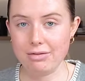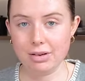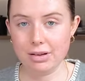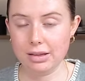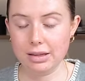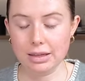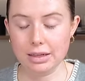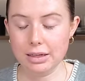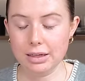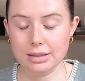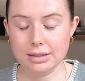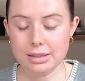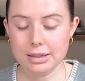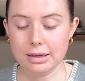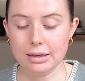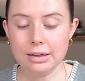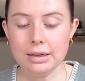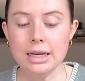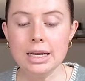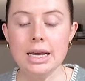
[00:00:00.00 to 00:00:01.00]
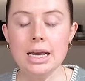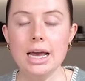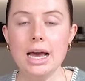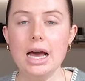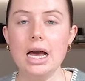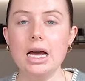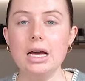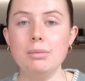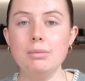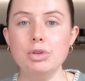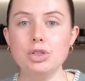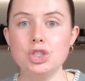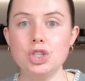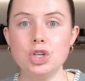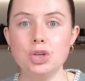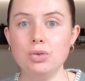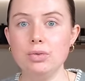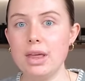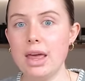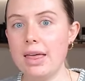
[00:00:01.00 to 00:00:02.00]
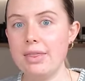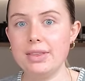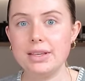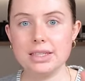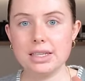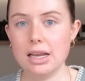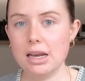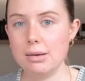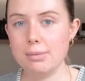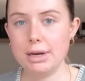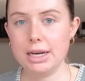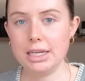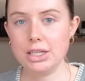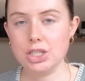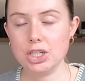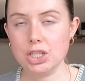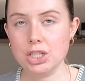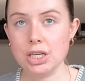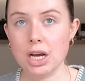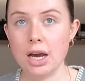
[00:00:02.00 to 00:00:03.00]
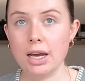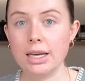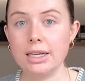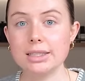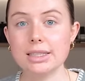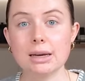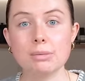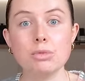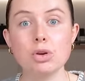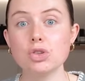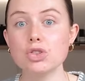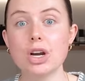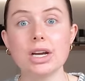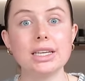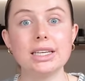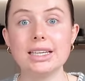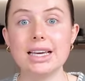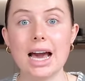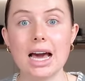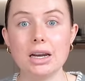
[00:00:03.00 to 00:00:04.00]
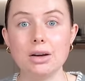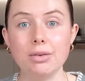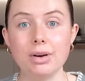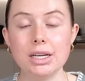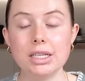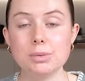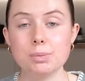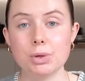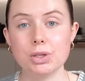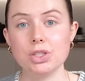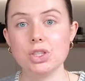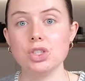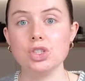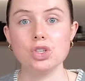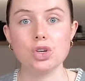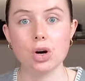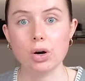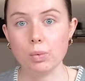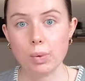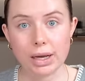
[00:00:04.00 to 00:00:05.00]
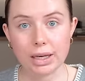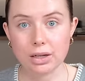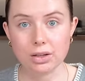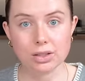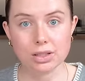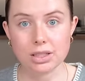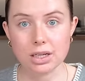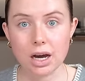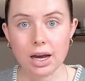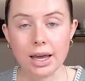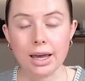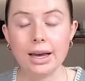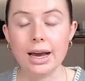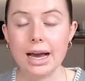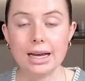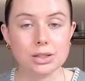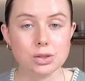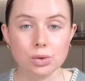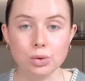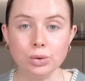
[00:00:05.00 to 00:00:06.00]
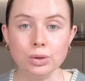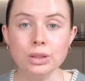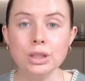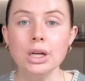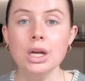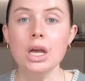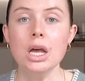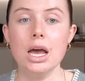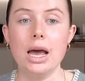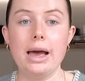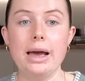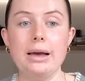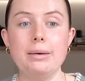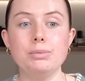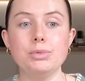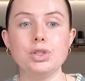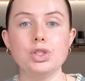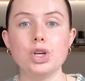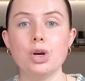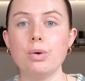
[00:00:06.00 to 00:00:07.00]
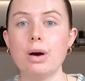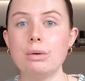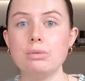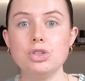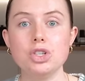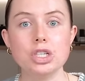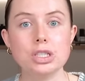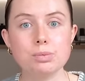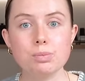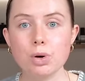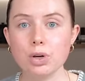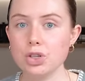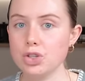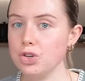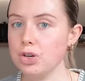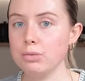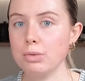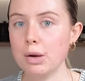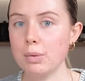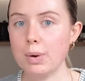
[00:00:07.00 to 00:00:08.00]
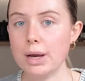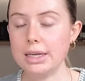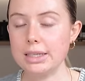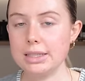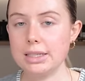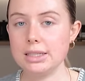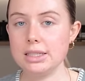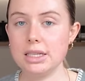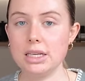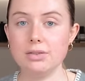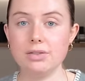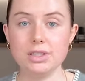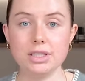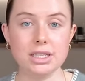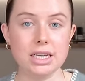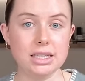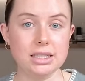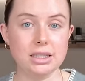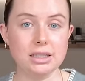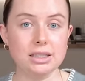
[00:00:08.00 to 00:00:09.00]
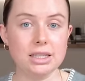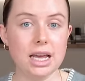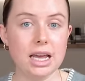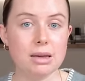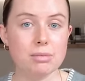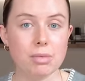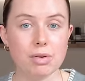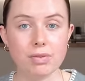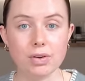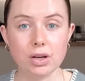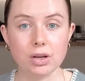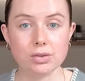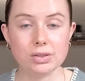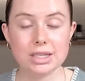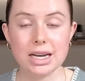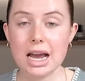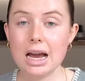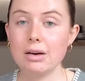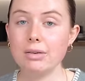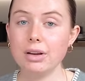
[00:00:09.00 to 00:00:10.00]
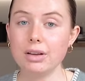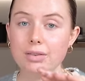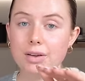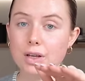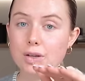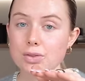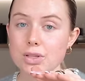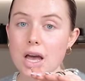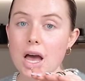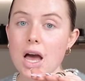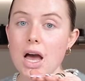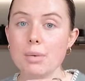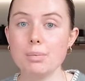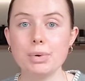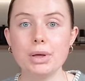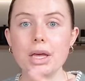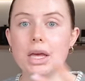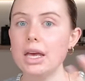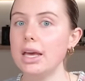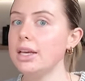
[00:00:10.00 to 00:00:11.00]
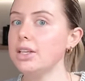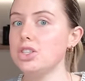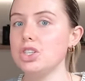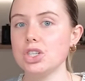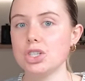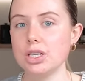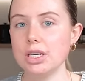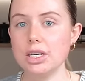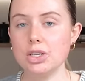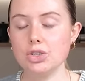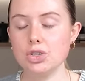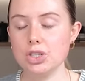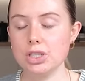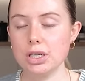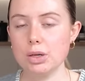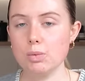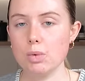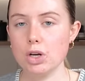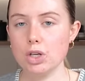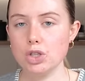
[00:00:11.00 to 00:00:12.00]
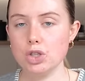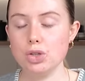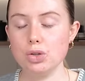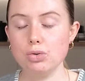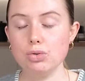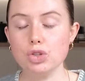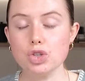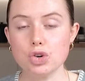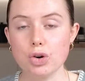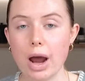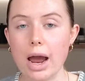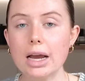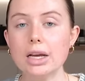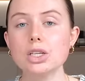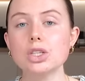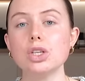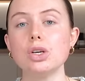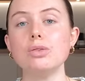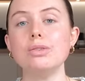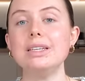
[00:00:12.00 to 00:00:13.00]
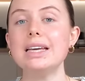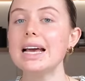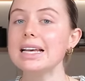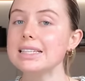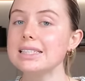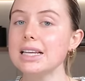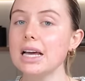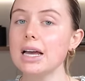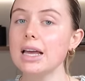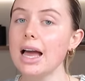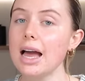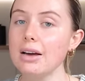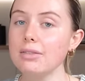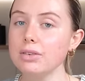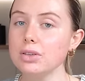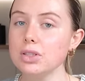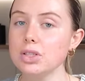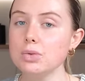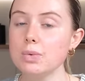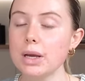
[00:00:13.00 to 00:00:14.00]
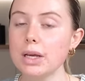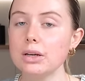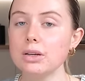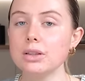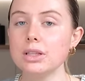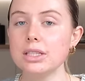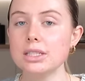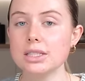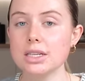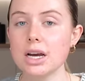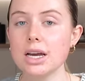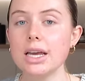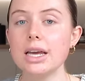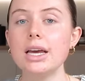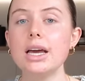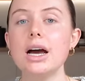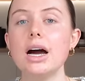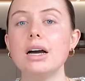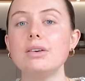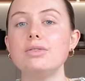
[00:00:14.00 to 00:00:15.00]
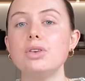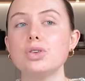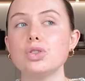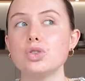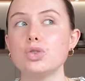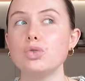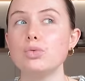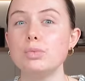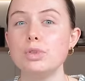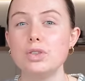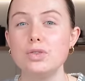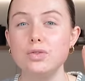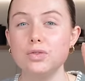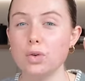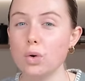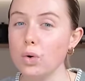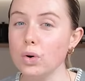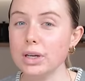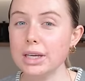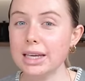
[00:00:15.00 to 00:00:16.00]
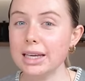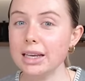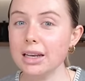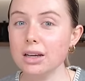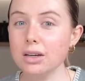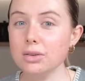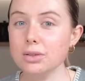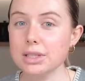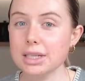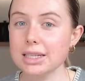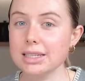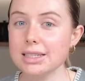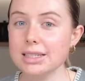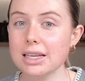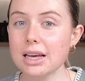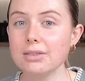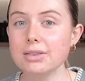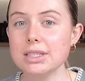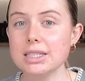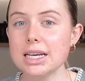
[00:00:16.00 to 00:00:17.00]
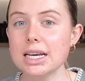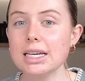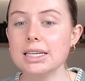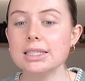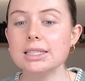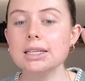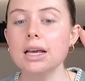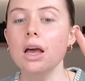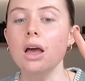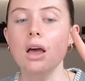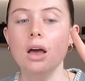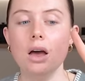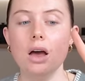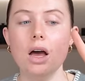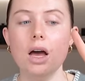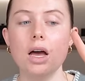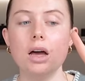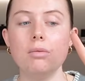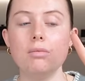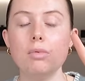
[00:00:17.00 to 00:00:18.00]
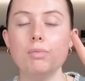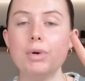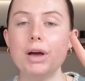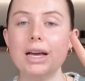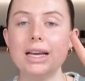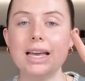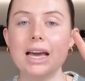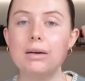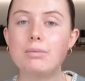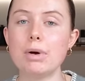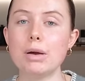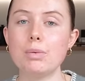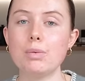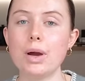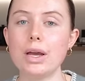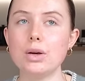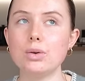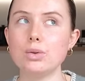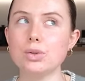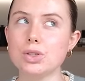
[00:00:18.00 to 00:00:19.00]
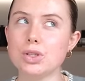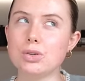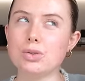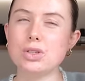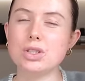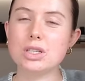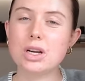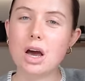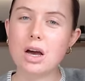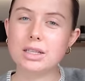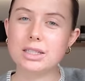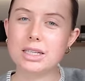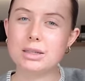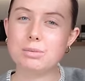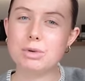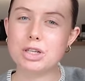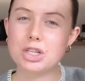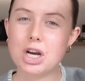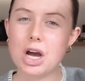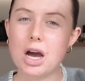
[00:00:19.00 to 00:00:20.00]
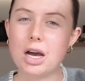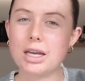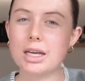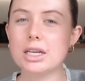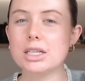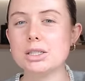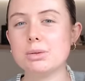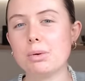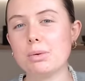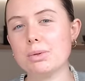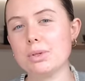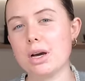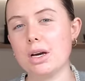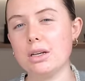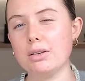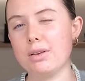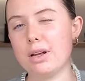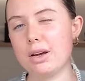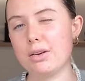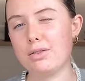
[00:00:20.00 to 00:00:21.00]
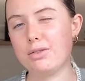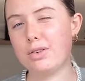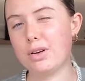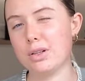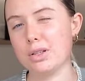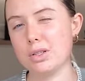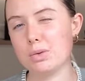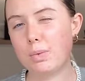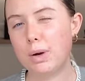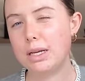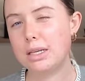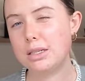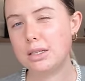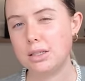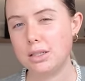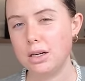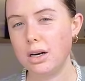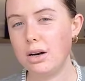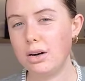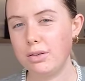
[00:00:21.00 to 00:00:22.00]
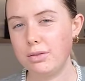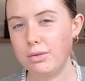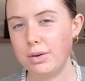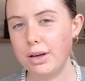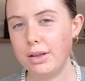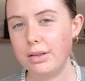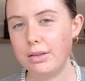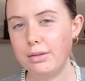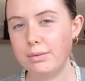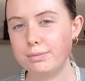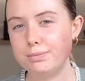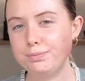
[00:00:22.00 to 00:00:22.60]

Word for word: everything in London um, to then this elimination diet. I'm not tracking calories because it's not a weight loss diet at all. Um, so I'm just monitoring my weight to see if it stays the same, if it goes down, if it goes up, it's just an interesting one to track. So, yes, I have lost weight on this diet. I've lost almost four kilos in seven days. Um, but again, my weight also started much higher, so it was kind of like a false weight to start off with.